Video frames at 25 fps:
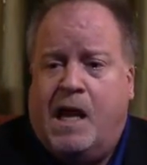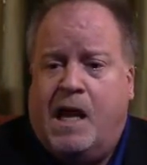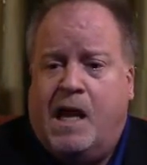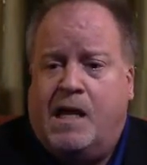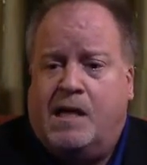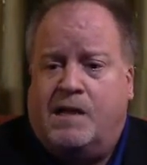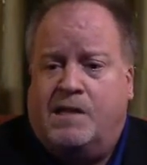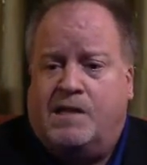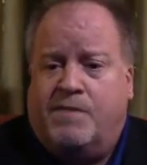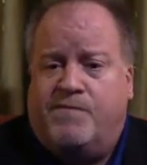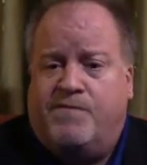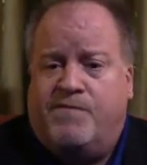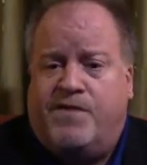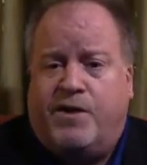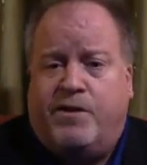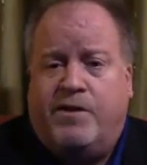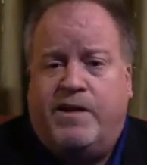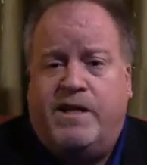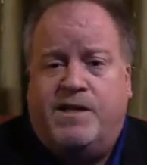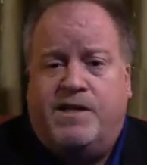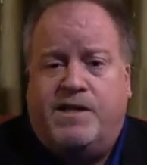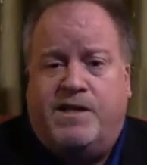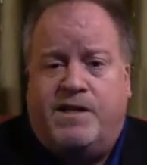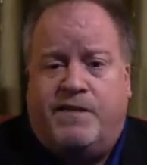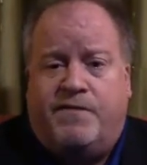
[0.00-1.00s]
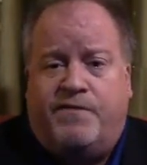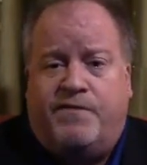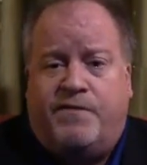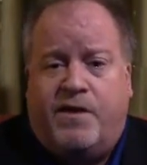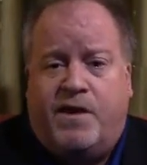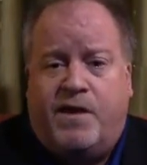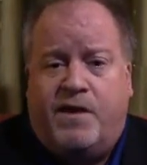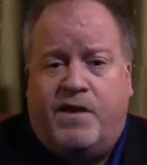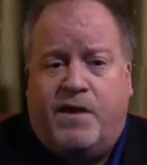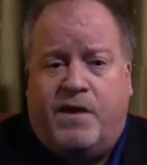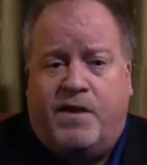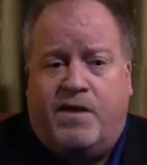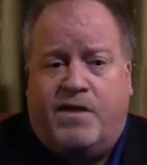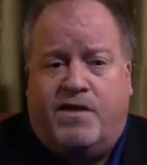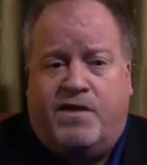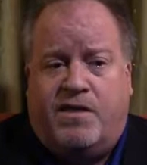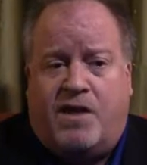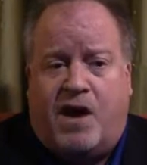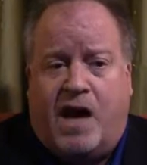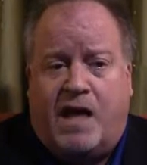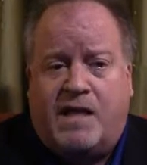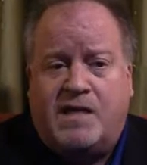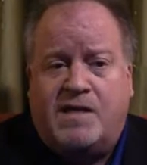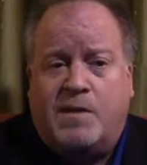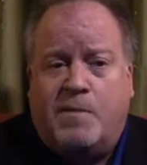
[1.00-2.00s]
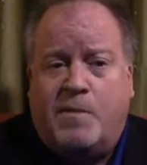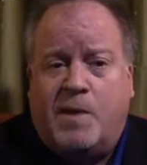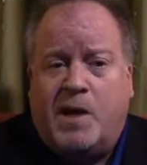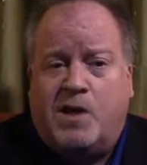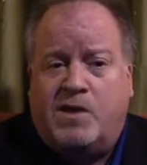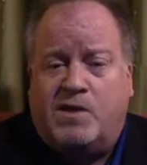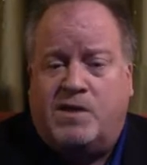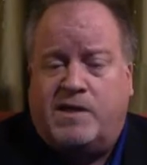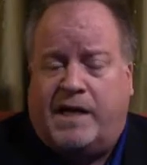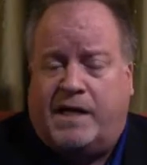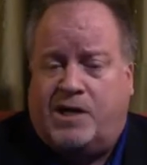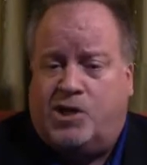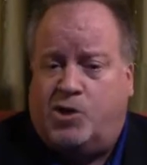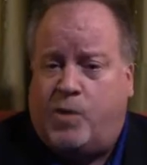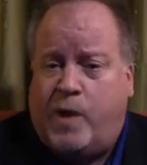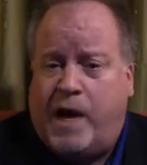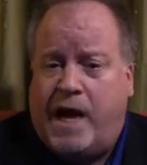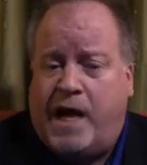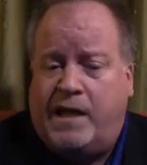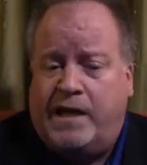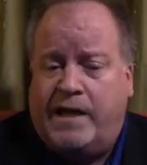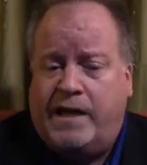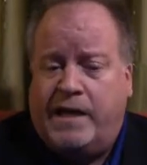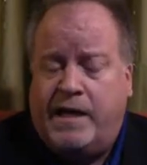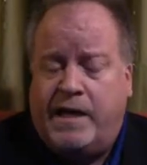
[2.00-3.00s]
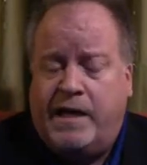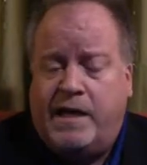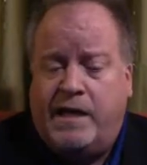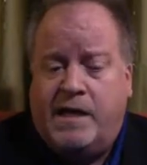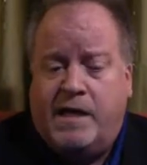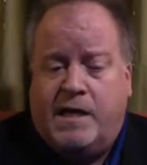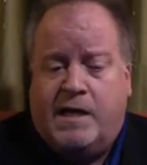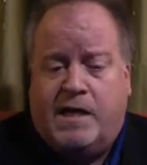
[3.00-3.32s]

very different thoughts about sexuality.